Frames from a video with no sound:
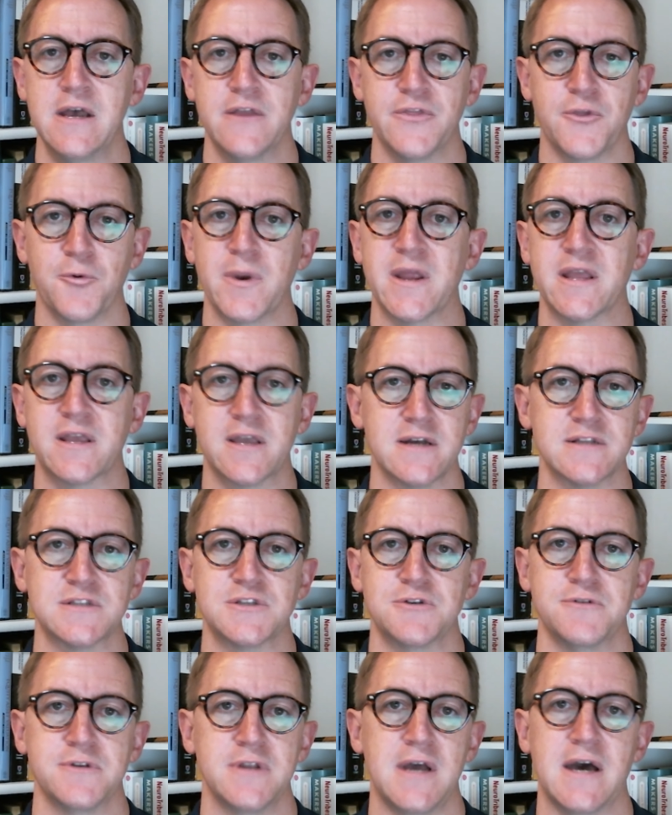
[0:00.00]
the rate
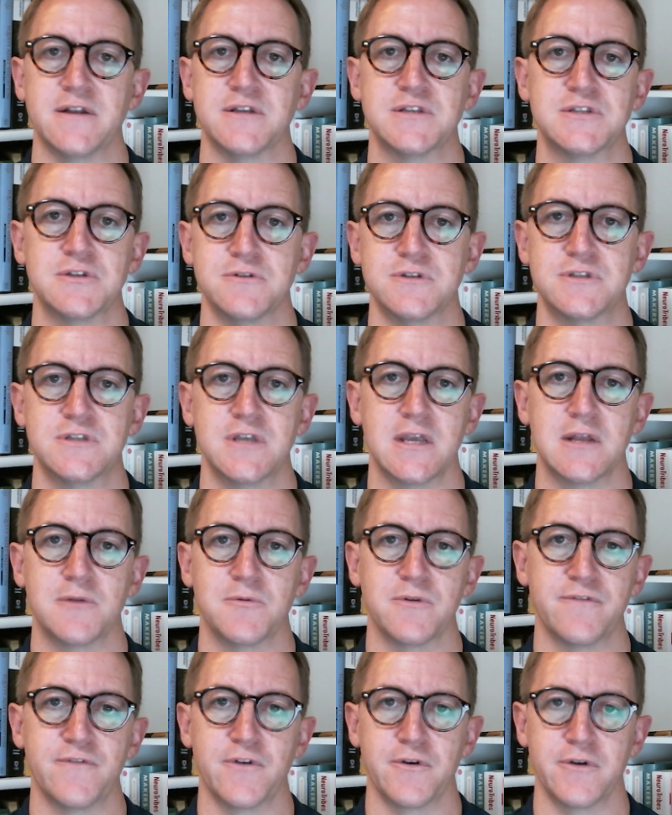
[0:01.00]
cuts are not associated
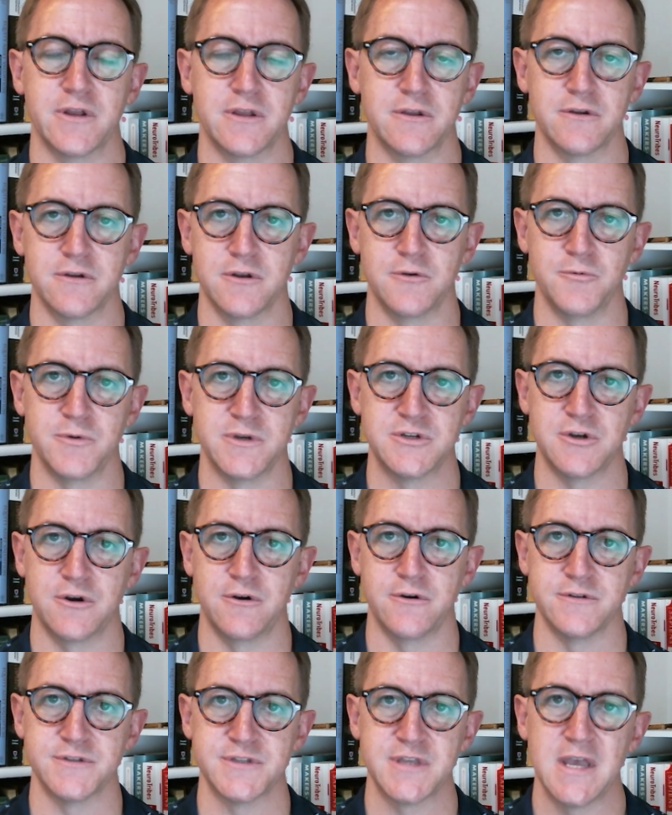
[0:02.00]
with very good
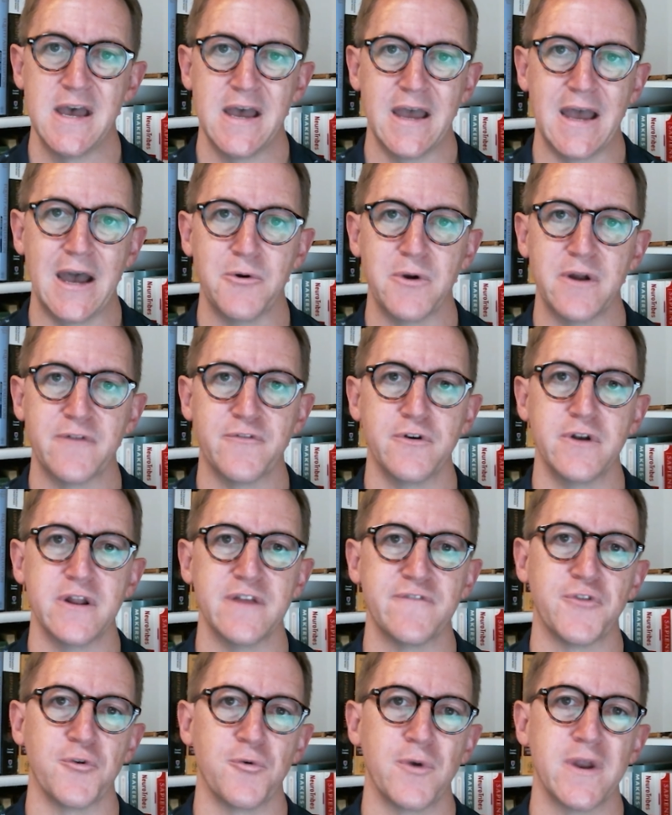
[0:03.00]
returns. However,
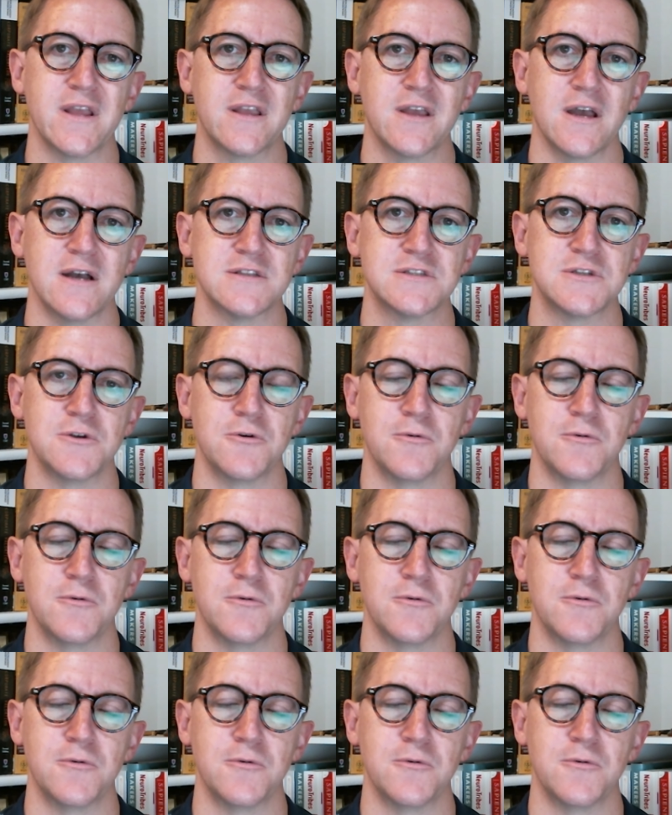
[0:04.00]
if the rate cuts are